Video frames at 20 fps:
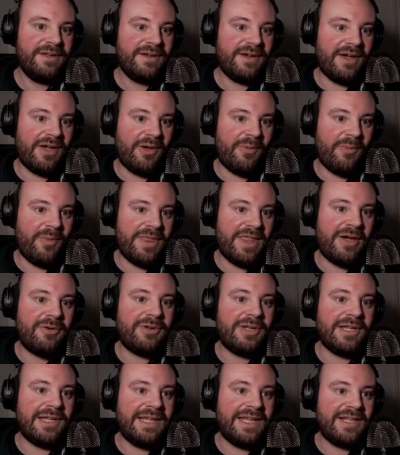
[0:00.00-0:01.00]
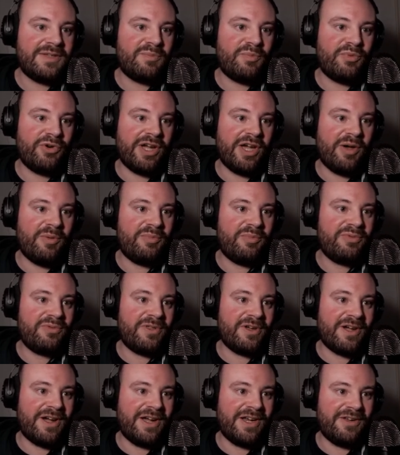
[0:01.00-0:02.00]
and that will at least bring up
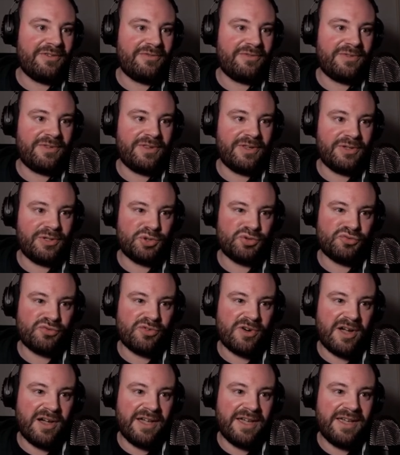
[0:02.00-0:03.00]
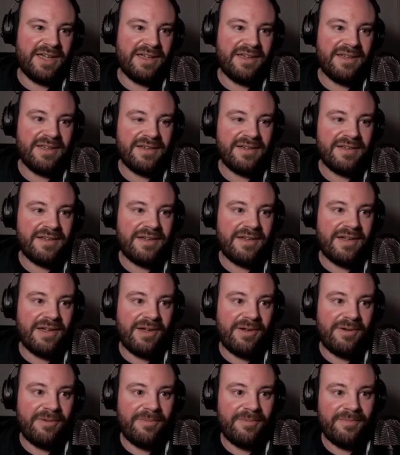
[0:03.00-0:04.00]
the kind of the dry
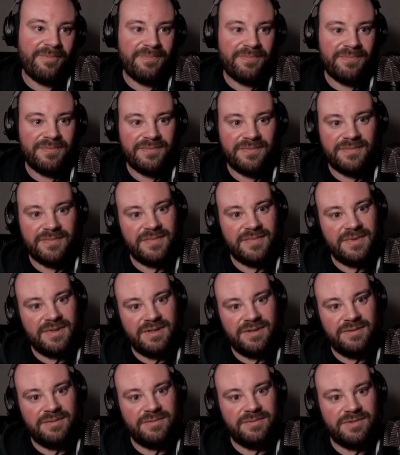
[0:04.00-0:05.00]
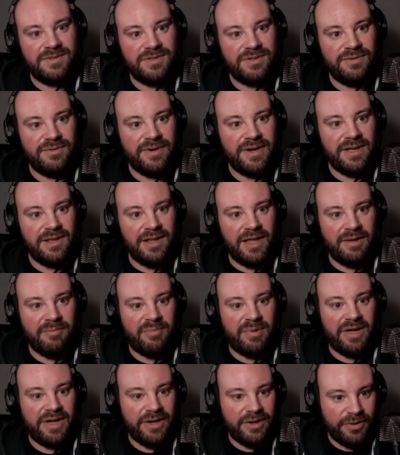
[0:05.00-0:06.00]
terrain, like
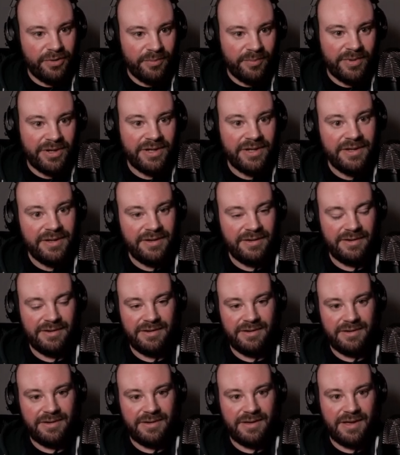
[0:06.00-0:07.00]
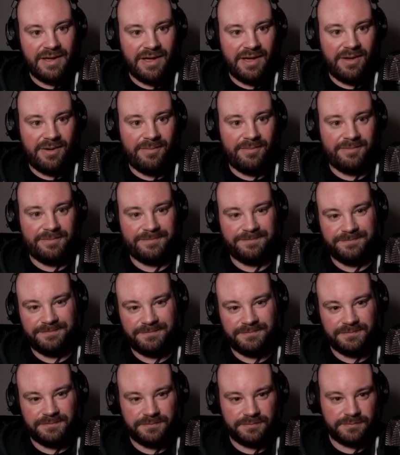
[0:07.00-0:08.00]
biome. And
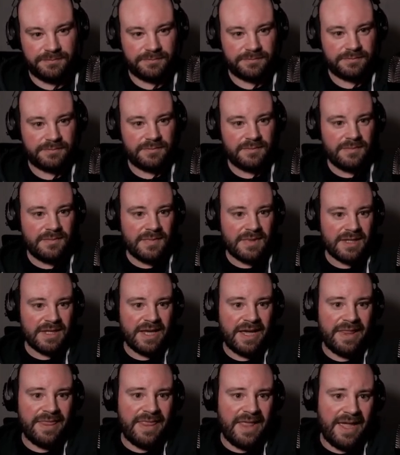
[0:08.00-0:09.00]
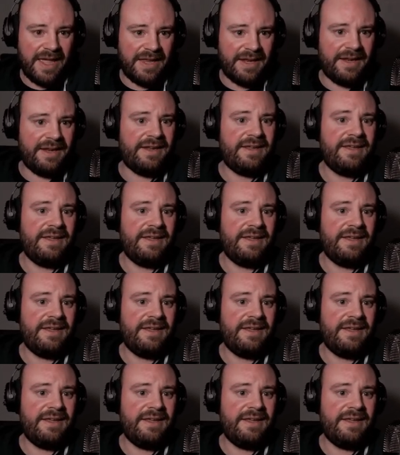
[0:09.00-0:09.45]
then,